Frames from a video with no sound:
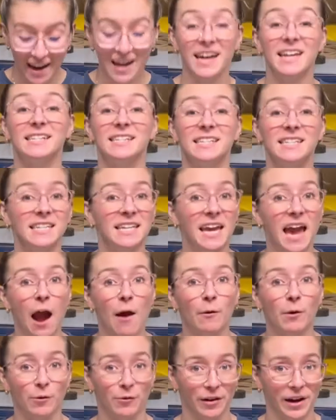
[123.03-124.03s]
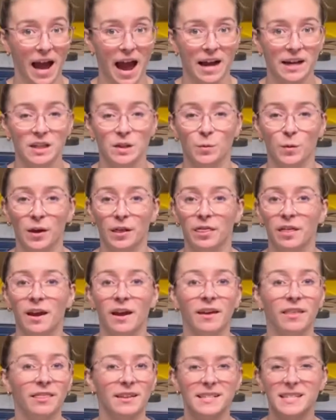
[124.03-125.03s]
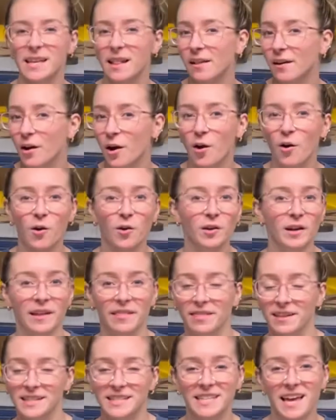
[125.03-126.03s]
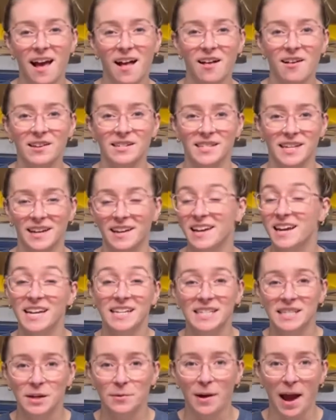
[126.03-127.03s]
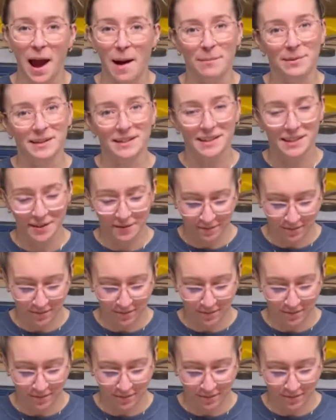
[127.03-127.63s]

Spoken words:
and see how it reacts with the silicone and the cells and see what happens.